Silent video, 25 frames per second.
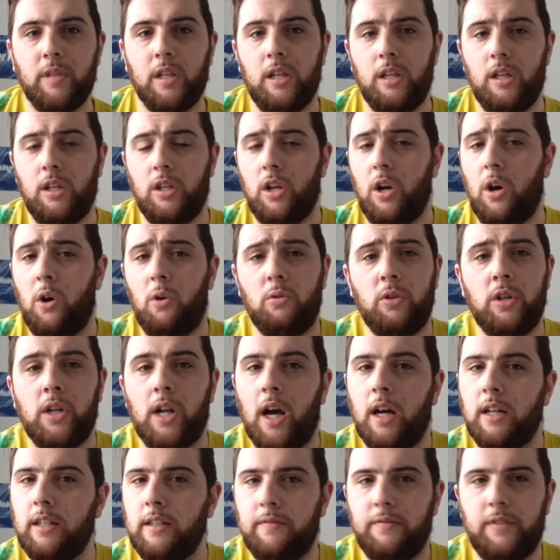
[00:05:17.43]
you know,
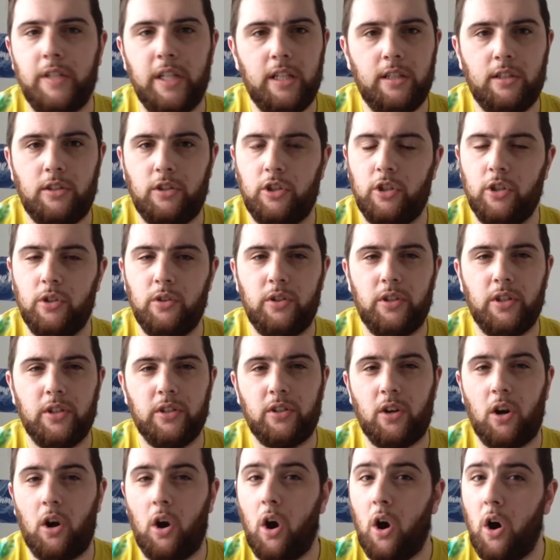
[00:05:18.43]
none of these
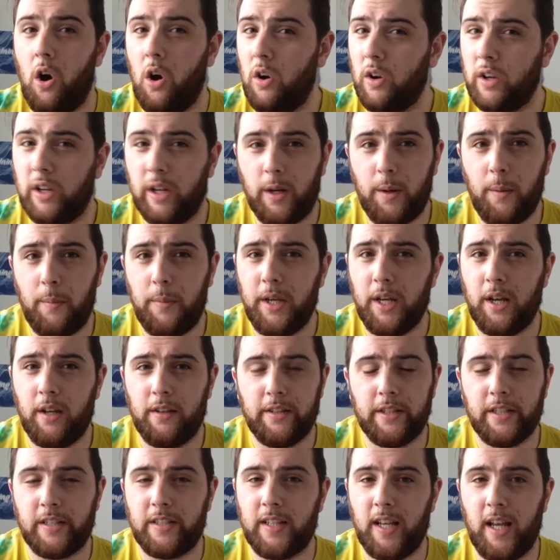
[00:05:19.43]
juices are all going to be
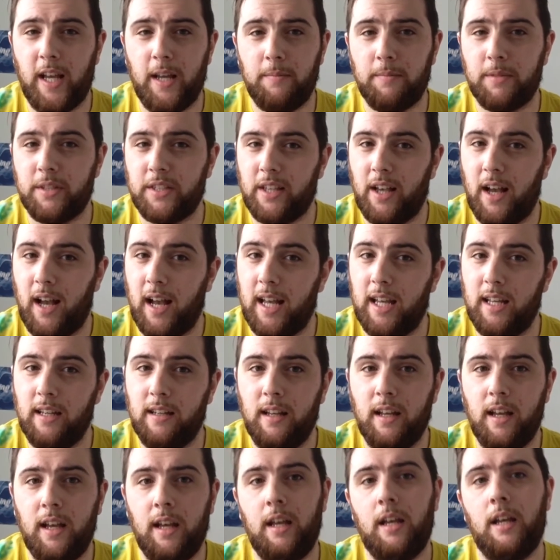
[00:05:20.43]
on the same site.
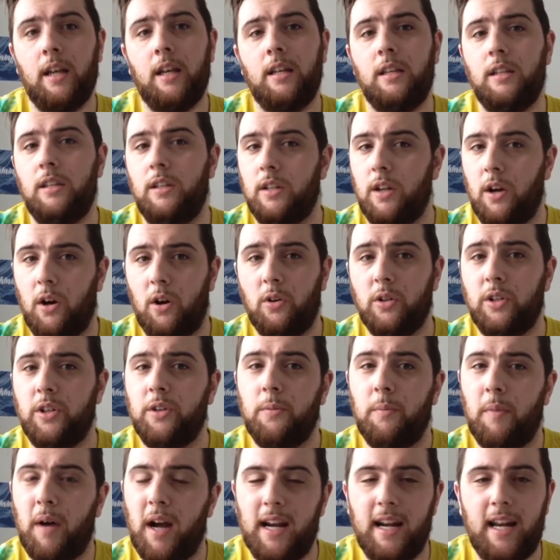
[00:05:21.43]
You know,
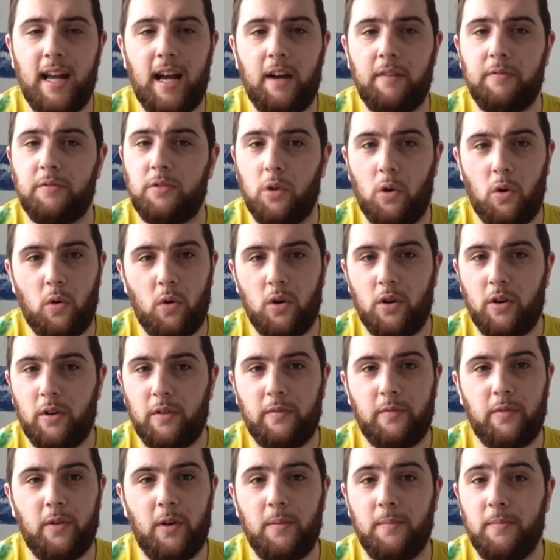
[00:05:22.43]
you might have to order
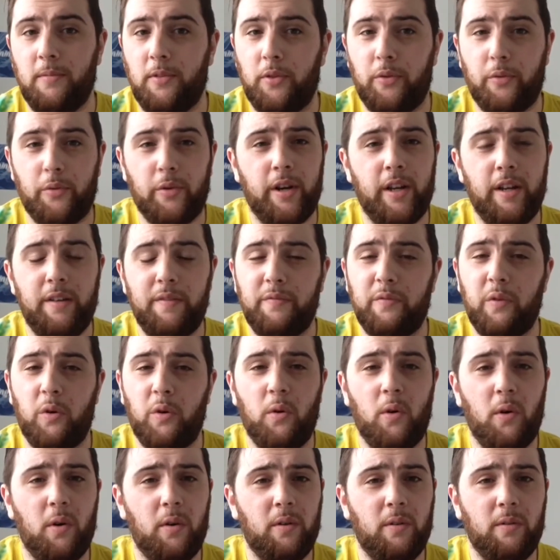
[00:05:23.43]
from 3,
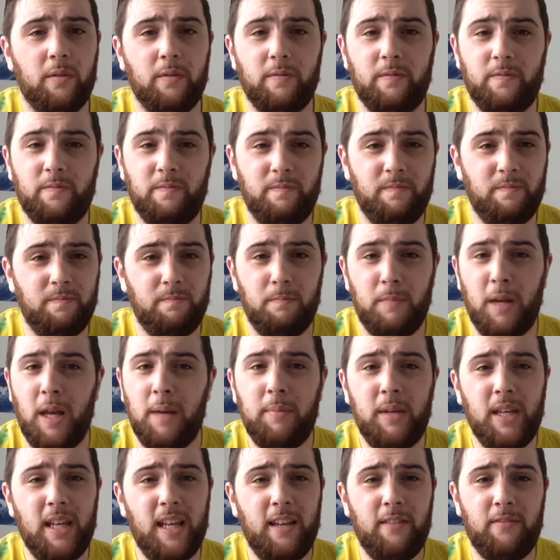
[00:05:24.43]
4,
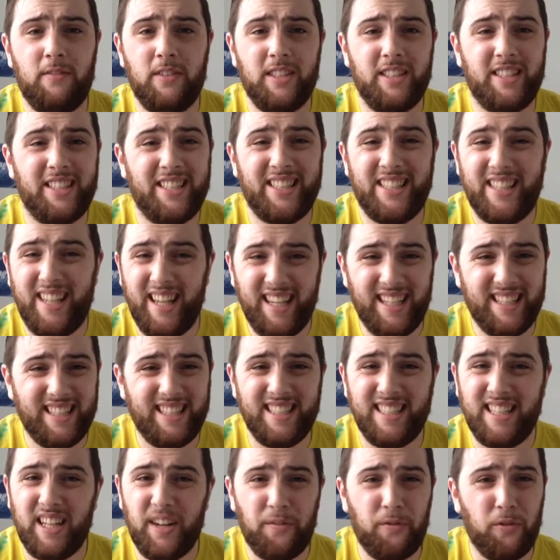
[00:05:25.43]
maybe even 6
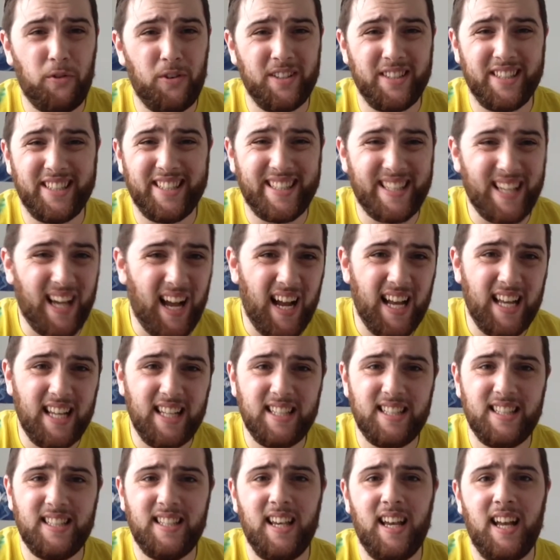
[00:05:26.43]
different
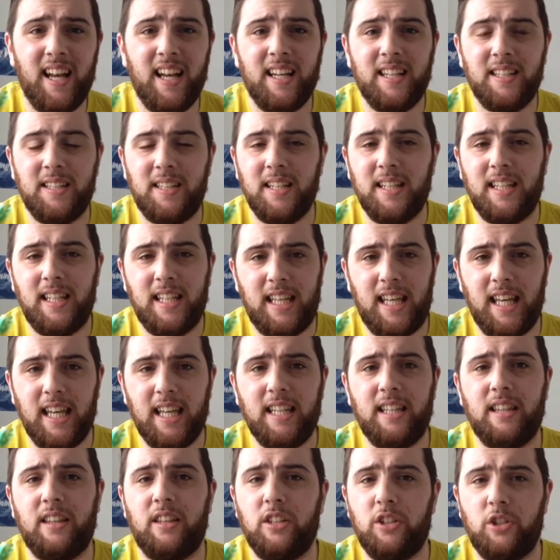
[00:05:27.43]
sites to
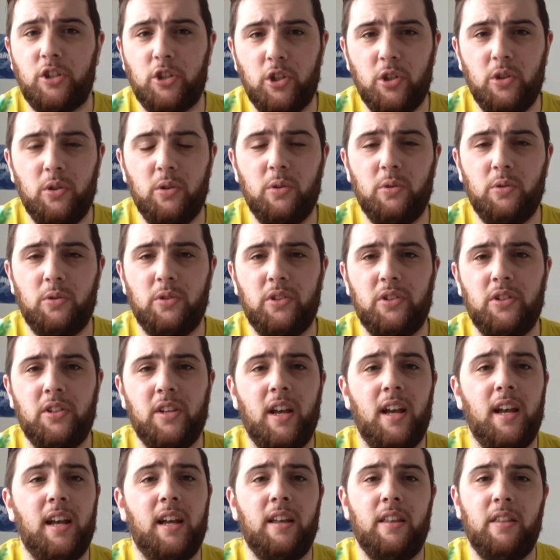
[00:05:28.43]
get the juice
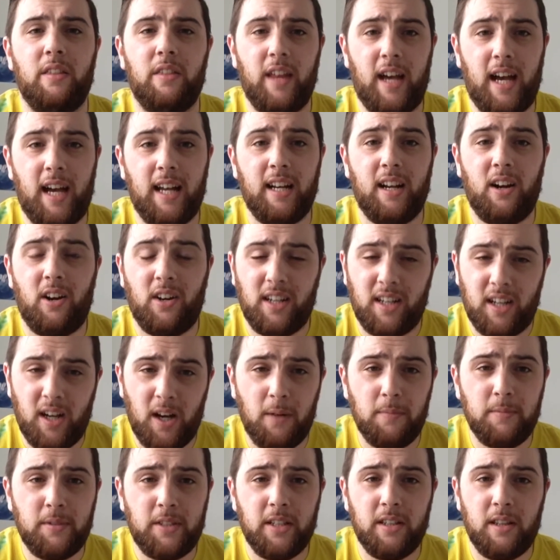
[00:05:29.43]
that
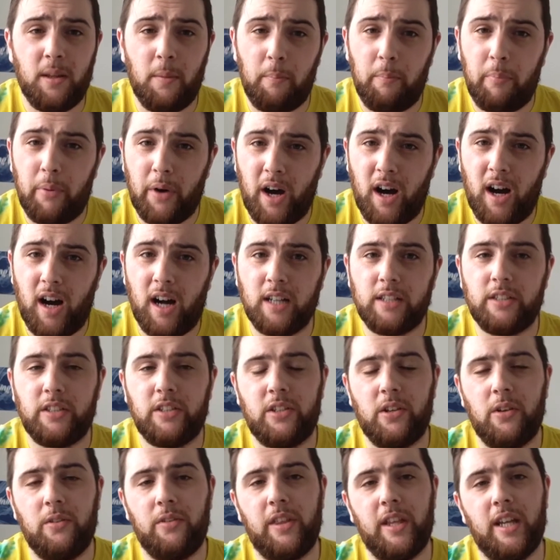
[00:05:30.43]
comes in the box.
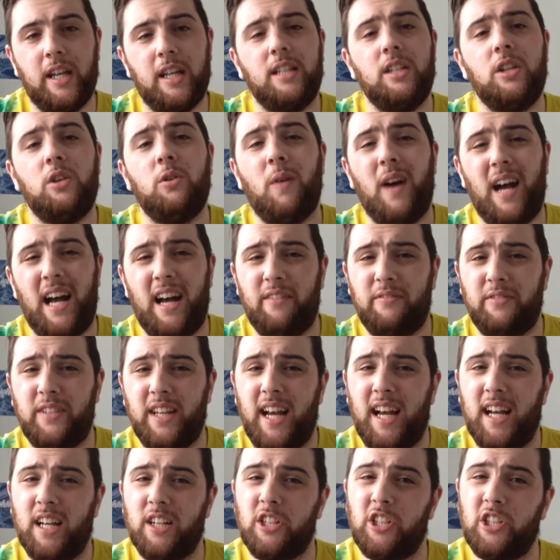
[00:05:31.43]
So then you have to
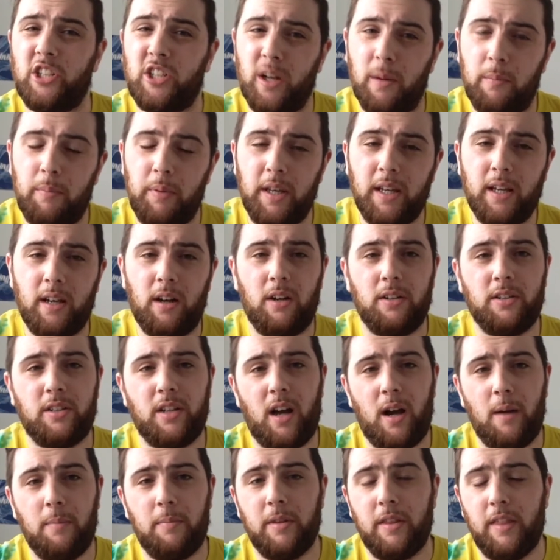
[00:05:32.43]
add shipping on
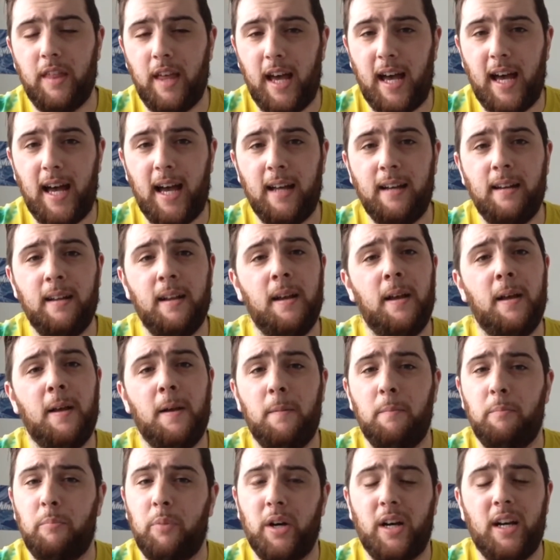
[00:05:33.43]
top of that.
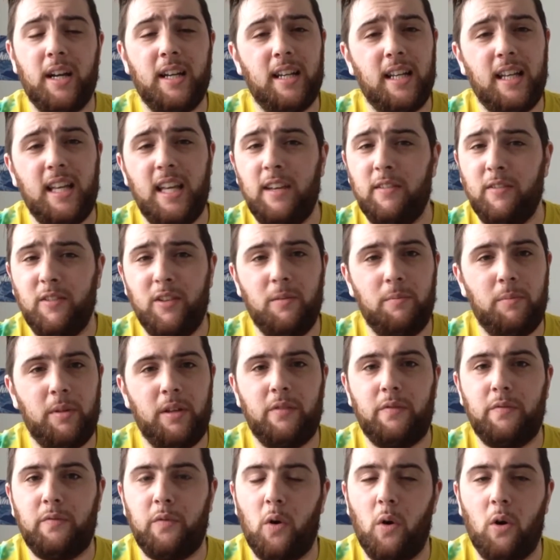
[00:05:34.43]
But even
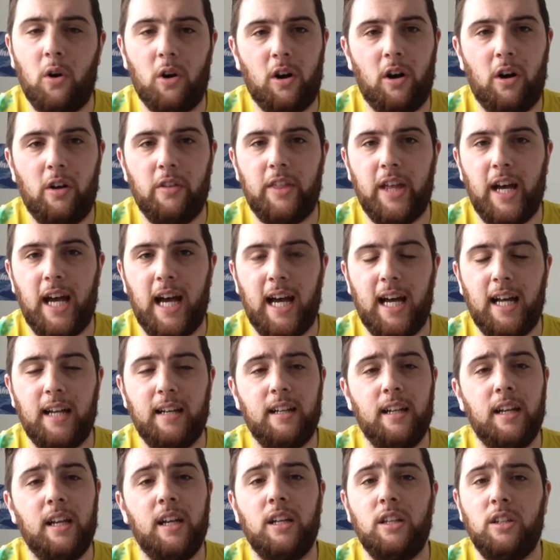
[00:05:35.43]
before all
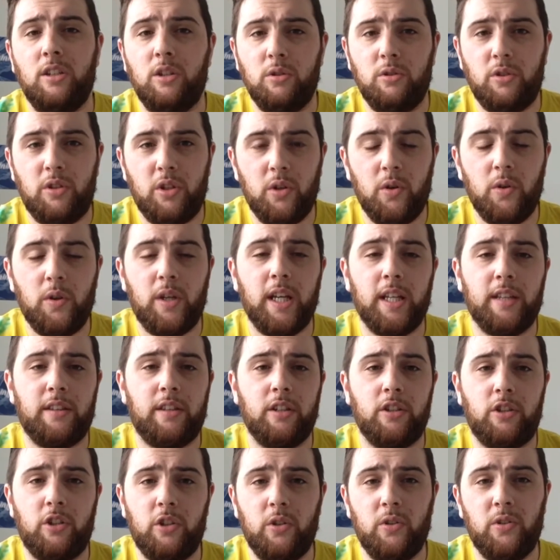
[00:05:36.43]
that, you do get
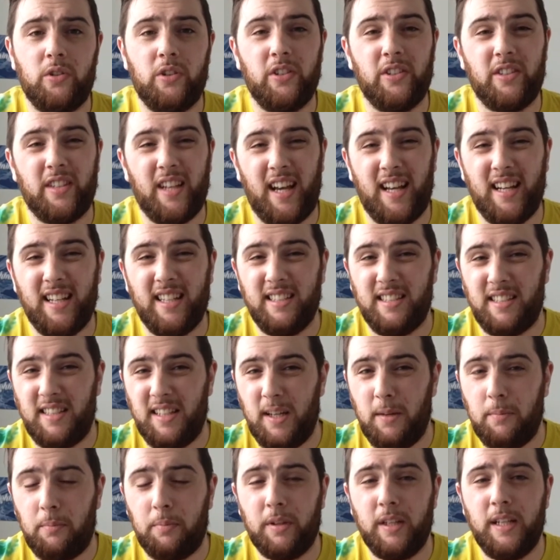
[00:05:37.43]
the juices at a
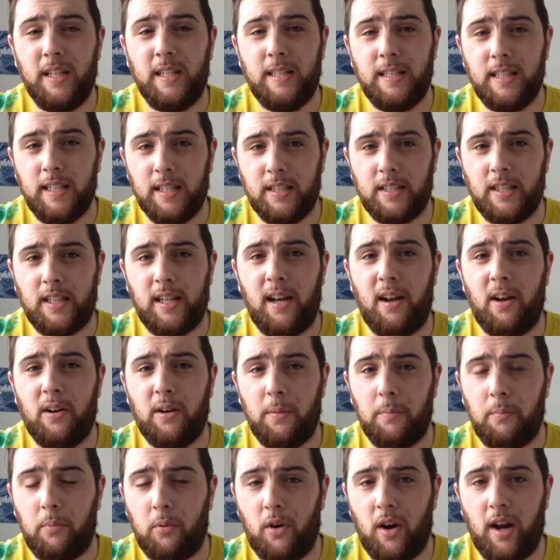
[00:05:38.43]
deeply
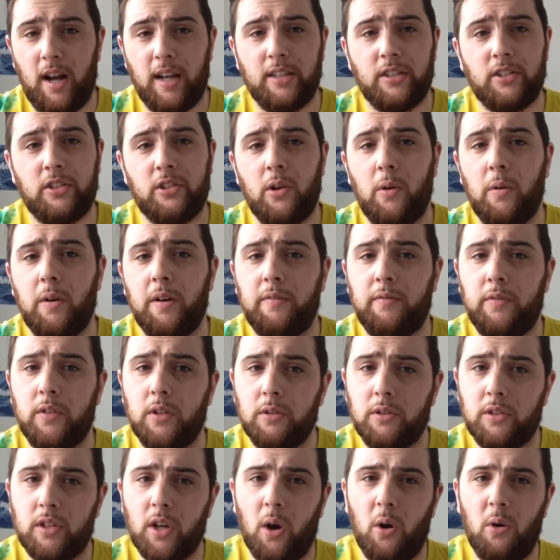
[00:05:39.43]
discounted price. So if you
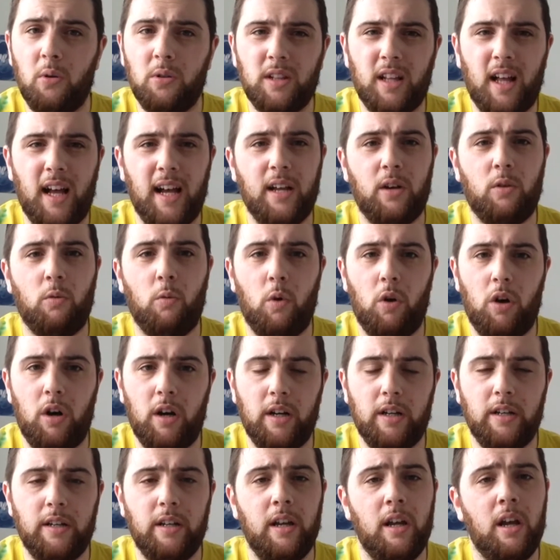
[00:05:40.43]
don't like
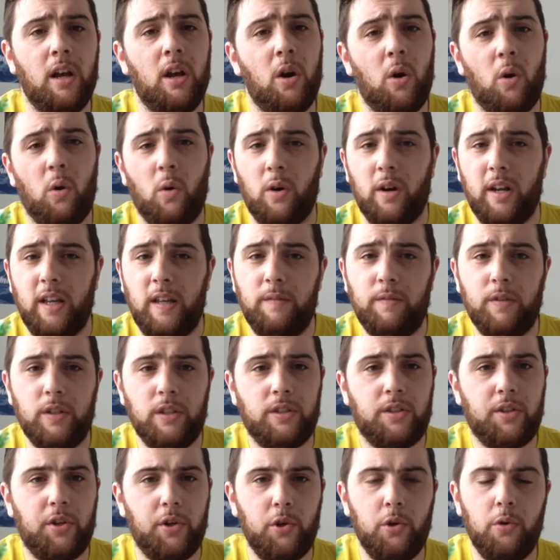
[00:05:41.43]
1 or
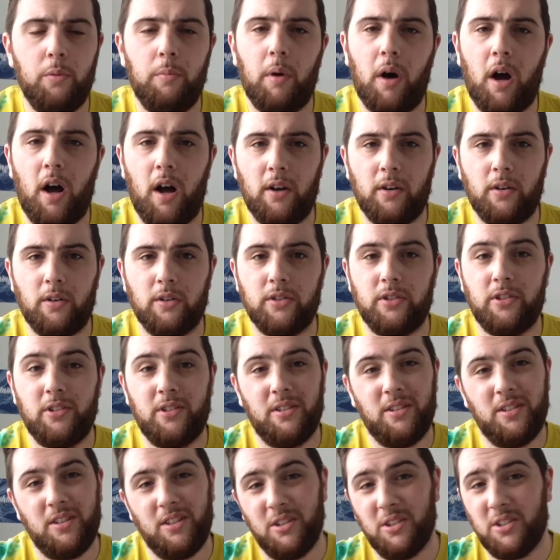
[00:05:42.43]
even 2 bottles,
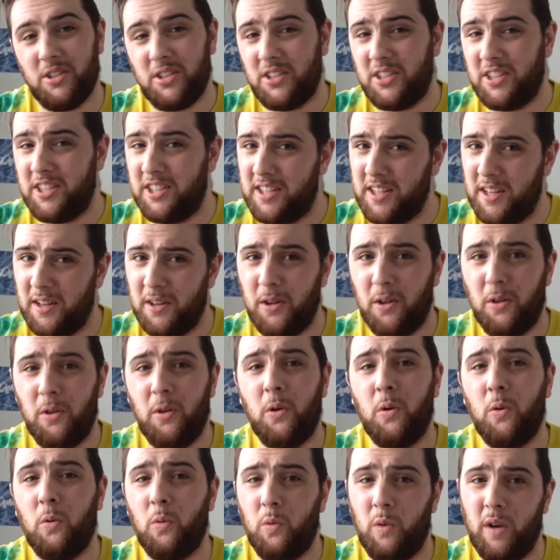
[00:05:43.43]
you're
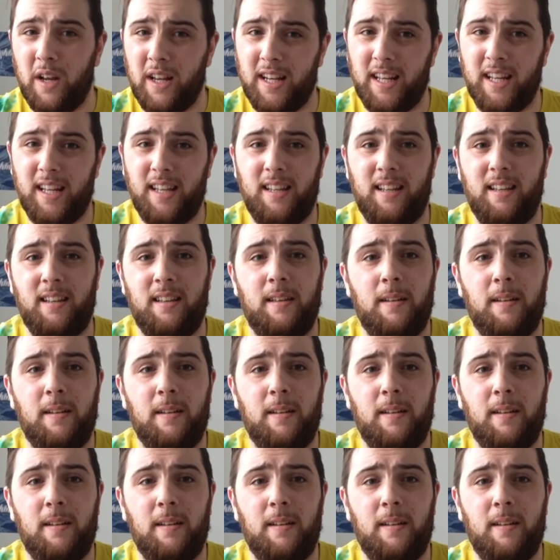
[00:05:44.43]
still winning.